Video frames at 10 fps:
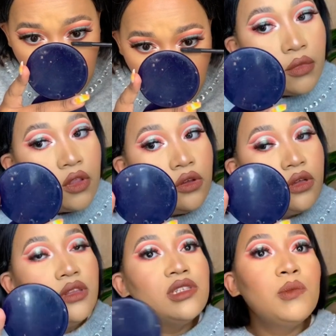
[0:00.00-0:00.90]
Yo, this
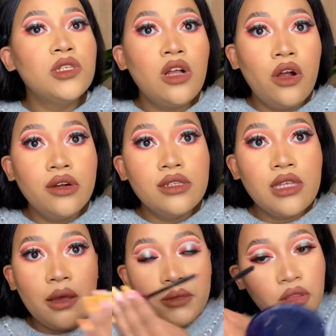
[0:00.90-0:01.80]
mascara is
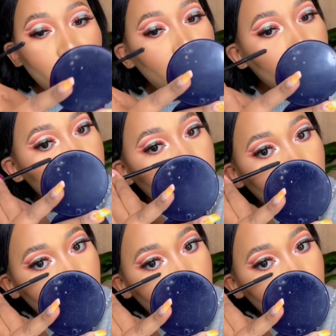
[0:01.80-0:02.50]
coming through today.